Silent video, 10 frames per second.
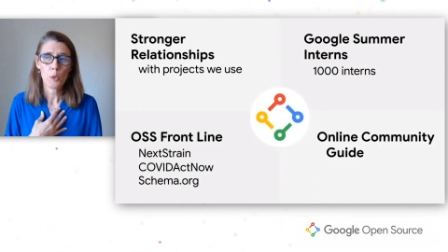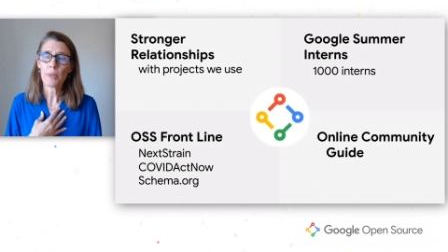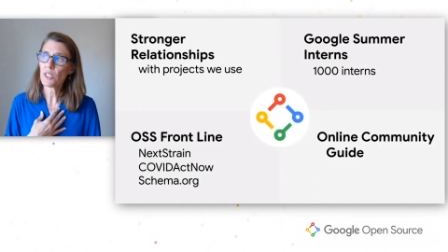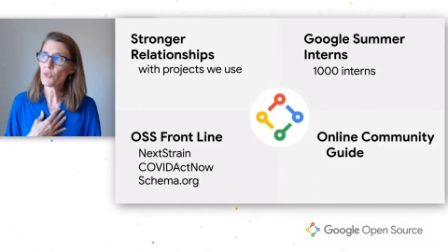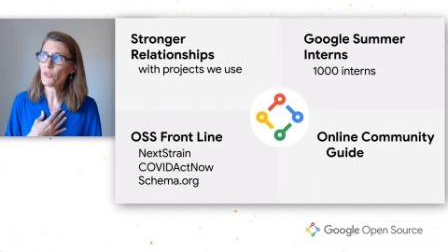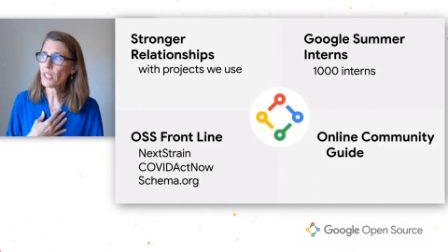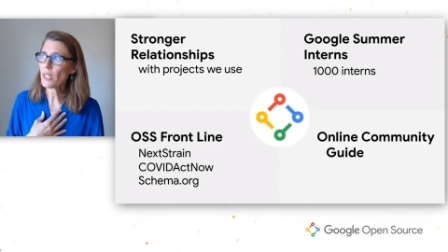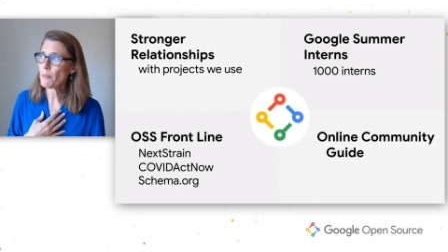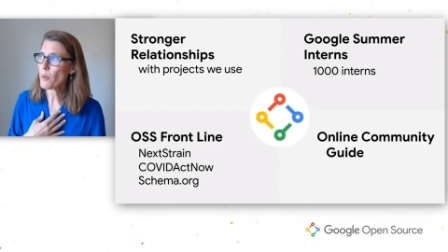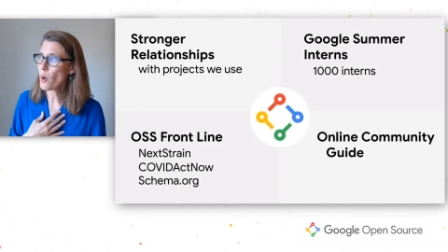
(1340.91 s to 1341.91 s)
But it's
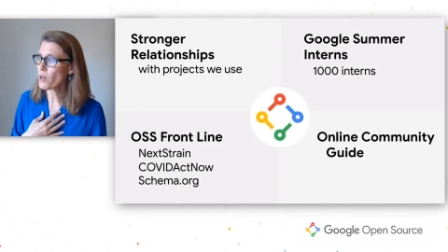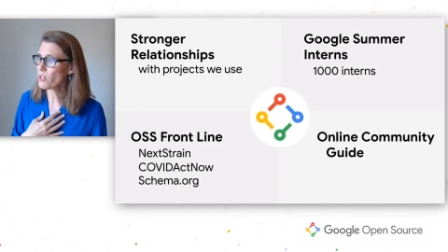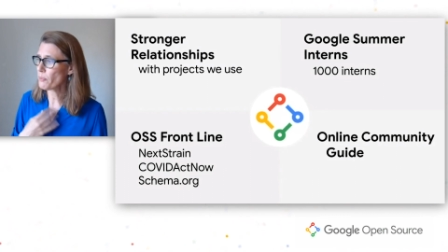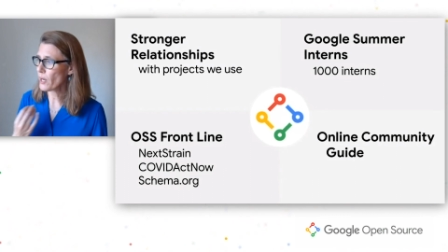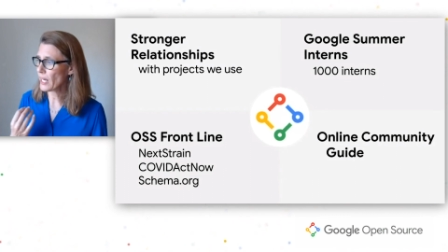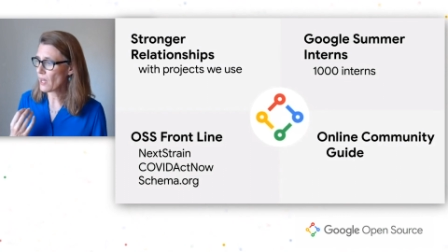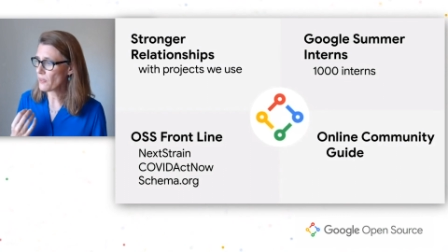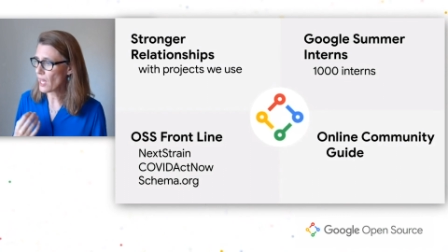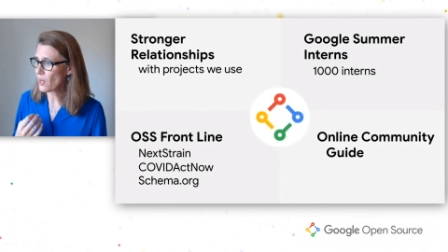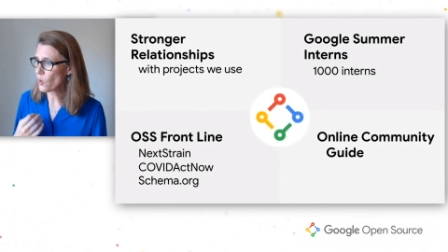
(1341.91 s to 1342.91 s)
really important to point out
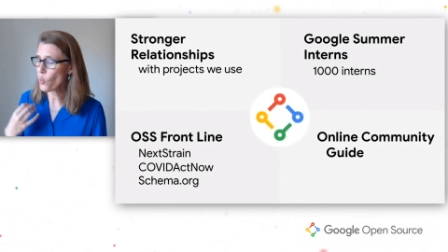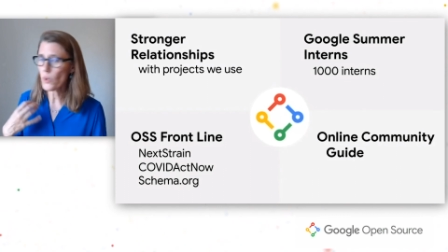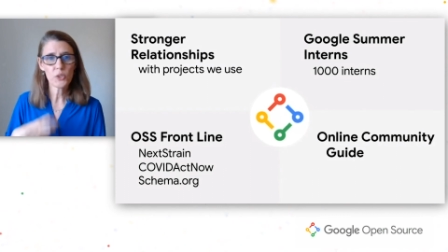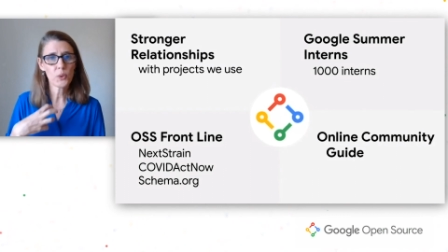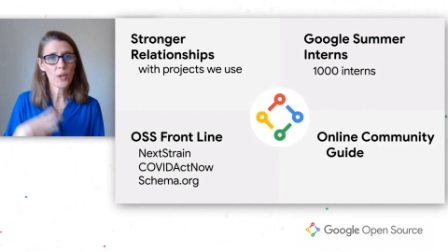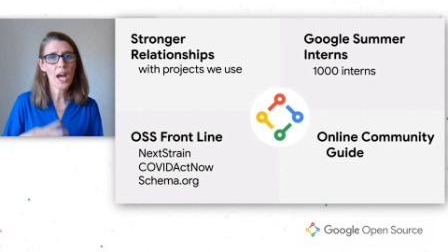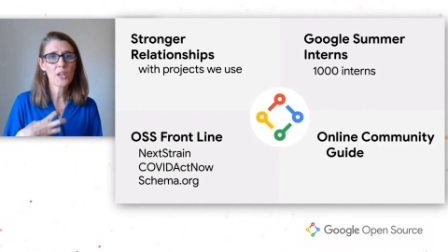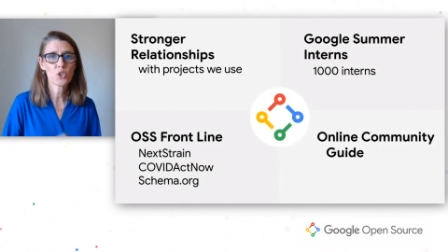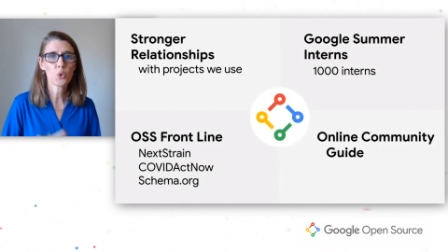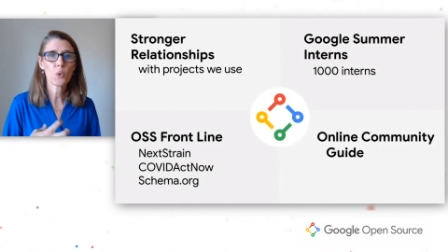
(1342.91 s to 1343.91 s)
that we do
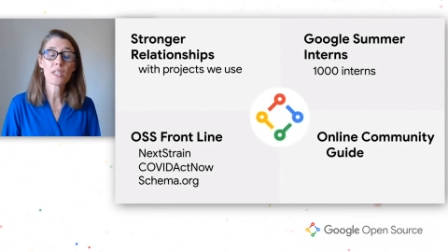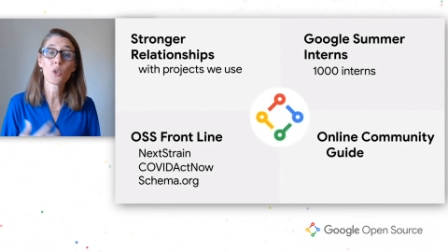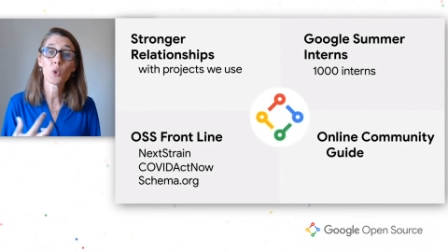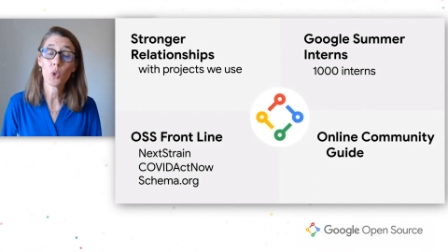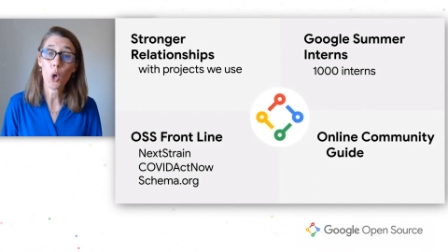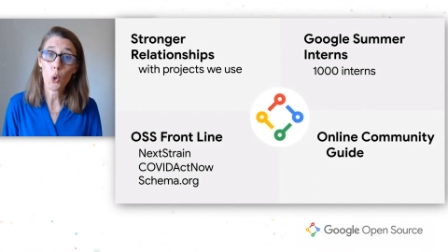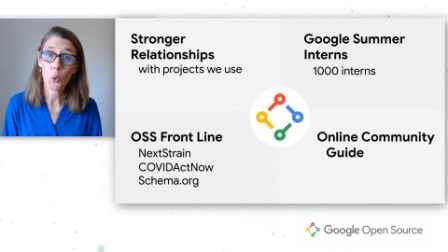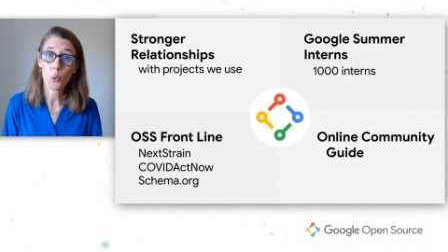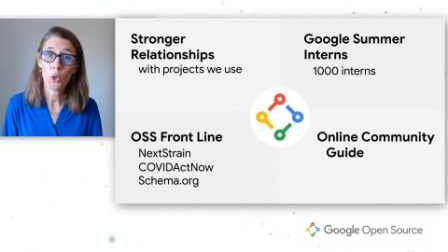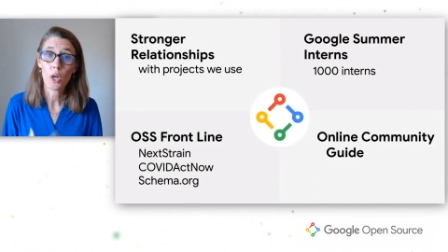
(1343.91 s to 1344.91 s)
not do this
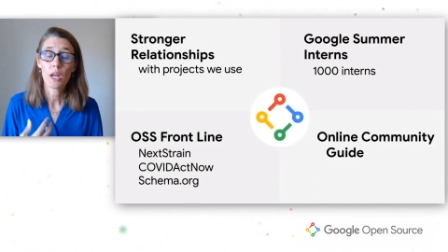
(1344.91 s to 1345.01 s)
alone